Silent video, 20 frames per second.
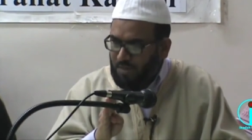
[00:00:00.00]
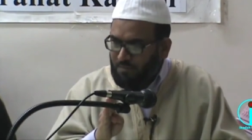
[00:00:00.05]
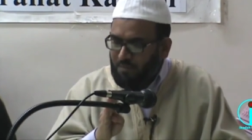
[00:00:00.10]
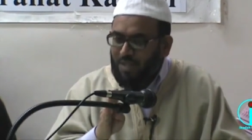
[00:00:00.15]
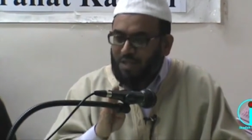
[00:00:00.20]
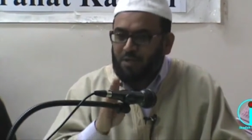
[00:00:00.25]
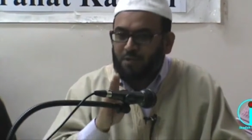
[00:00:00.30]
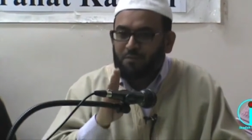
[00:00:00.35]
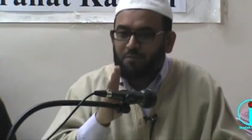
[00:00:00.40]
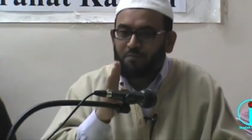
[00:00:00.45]

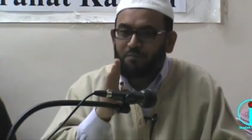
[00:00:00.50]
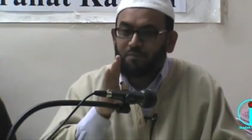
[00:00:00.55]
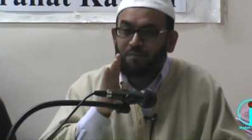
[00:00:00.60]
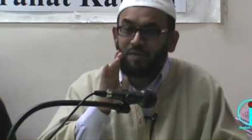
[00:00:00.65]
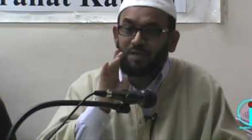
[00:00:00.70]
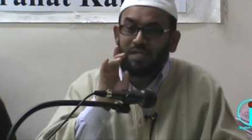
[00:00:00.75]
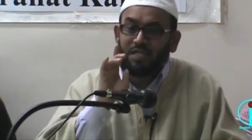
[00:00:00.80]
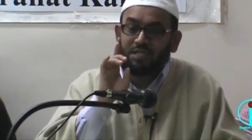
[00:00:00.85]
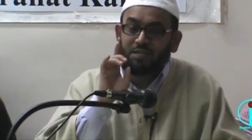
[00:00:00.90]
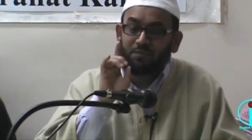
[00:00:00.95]

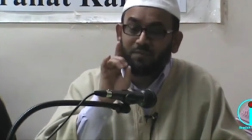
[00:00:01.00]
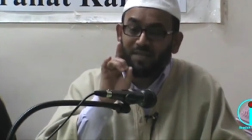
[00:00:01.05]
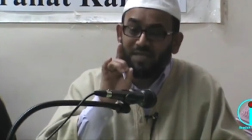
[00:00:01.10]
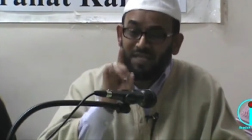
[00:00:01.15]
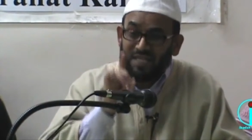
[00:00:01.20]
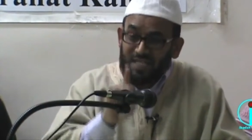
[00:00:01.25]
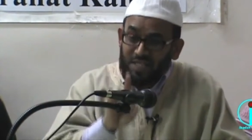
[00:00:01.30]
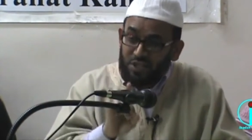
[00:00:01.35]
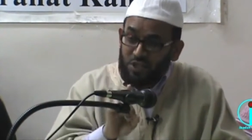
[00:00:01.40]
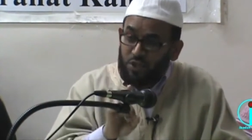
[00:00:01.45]
But this may
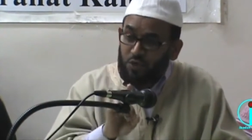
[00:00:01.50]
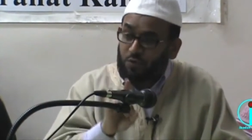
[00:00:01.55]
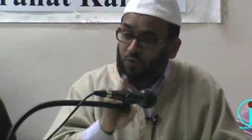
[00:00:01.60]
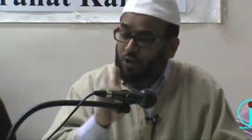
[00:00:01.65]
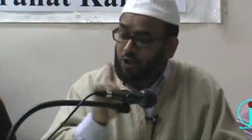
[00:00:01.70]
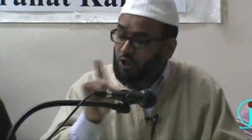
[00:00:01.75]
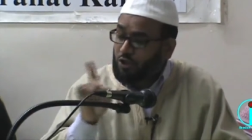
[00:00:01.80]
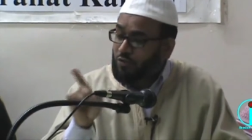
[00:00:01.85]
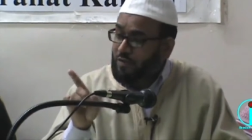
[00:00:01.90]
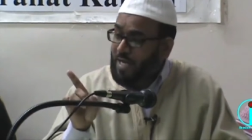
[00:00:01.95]
lead
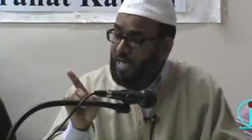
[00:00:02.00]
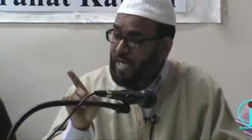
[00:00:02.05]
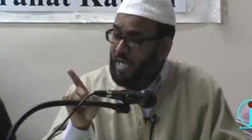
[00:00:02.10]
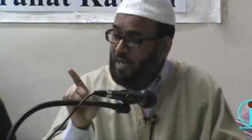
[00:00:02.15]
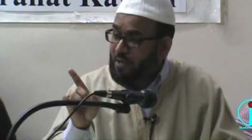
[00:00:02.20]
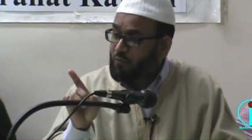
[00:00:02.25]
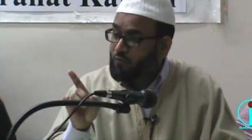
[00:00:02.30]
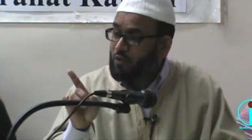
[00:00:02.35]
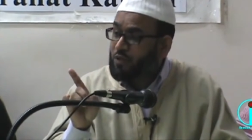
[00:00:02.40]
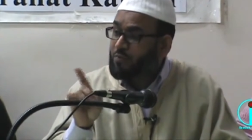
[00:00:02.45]
to a
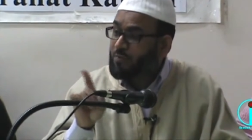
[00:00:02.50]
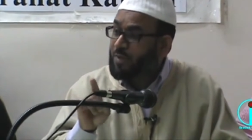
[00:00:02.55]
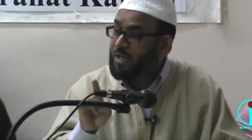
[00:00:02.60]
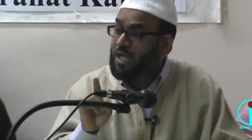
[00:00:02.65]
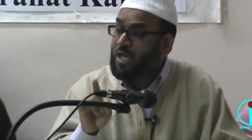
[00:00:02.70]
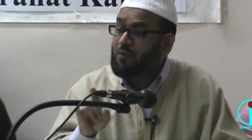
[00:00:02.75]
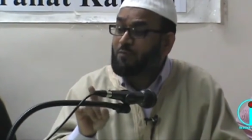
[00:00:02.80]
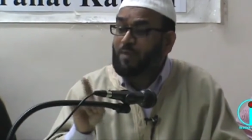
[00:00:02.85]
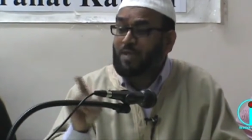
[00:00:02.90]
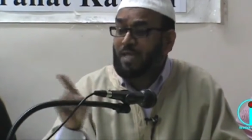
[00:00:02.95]
track which may
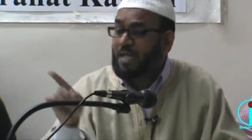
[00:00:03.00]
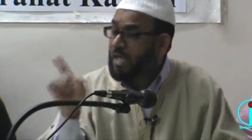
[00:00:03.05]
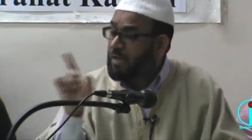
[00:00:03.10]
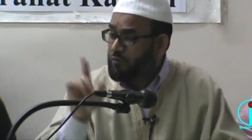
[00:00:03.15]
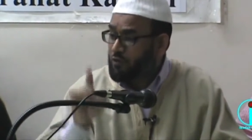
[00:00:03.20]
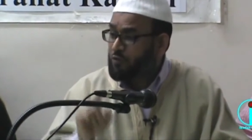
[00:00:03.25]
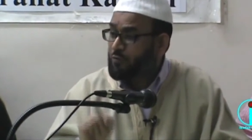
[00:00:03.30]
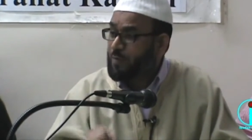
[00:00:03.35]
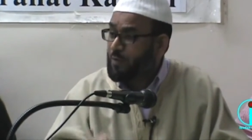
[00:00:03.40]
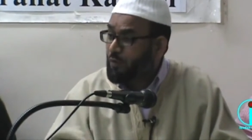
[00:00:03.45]
not be
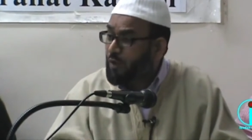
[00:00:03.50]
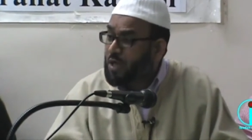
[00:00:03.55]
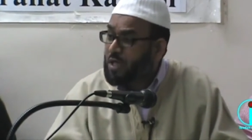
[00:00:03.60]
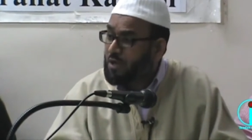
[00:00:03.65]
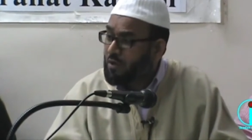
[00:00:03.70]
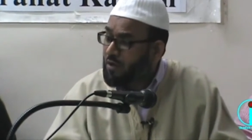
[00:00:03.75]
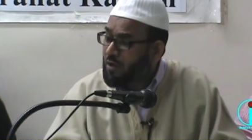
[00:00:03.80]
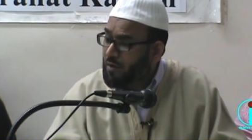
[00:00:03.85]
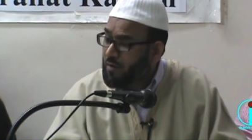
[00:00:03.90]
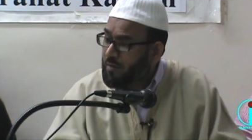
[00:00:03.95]
allowed to be
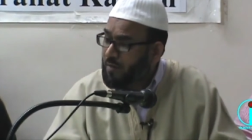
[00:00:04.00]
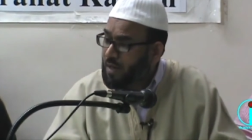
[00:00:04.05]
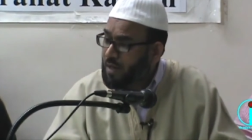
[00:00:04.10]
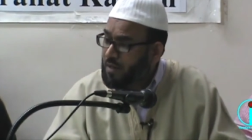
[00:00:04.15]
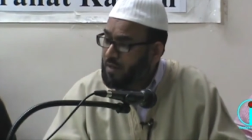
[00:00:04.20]
walking on.